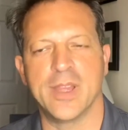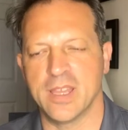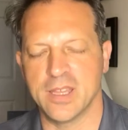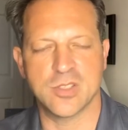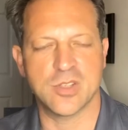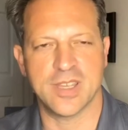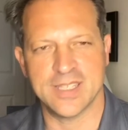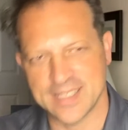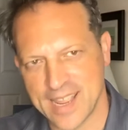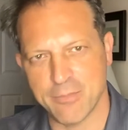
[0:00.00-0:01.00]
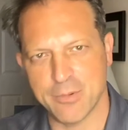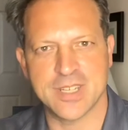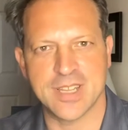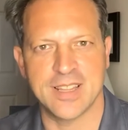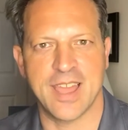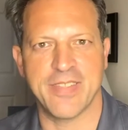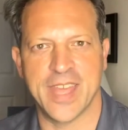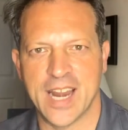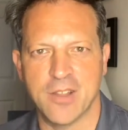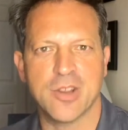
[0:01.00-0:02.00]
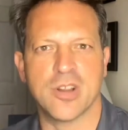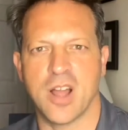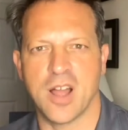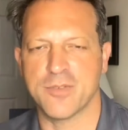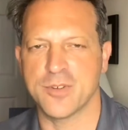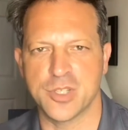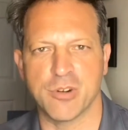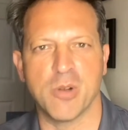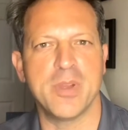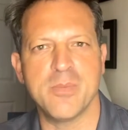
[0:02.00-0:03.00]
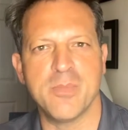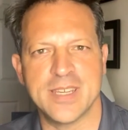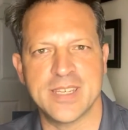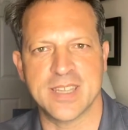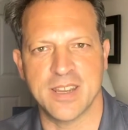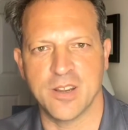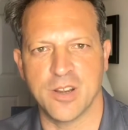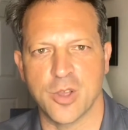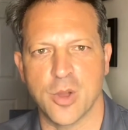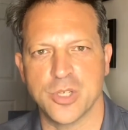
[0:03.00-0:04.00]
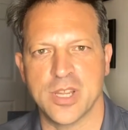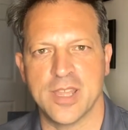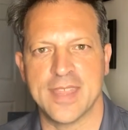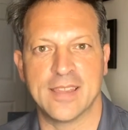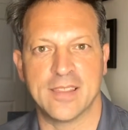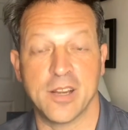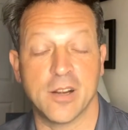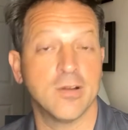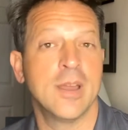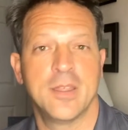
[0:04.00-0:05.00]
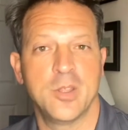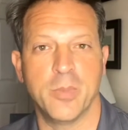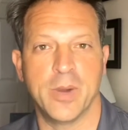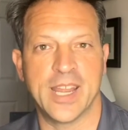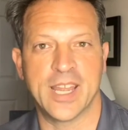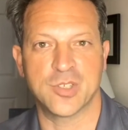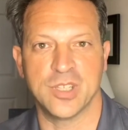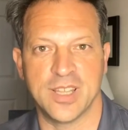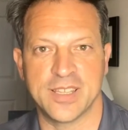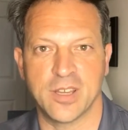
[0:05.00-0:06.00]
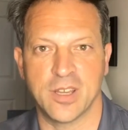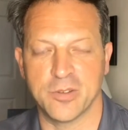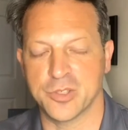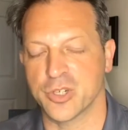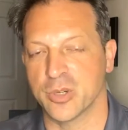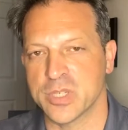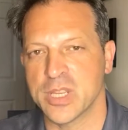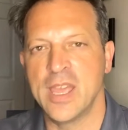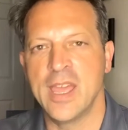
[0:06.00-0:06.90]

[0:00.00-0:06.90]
And so I said, hey, we're just going to line that out. You're going to offer zero, but you might decide to negotiate that later. You might actually like the other terms.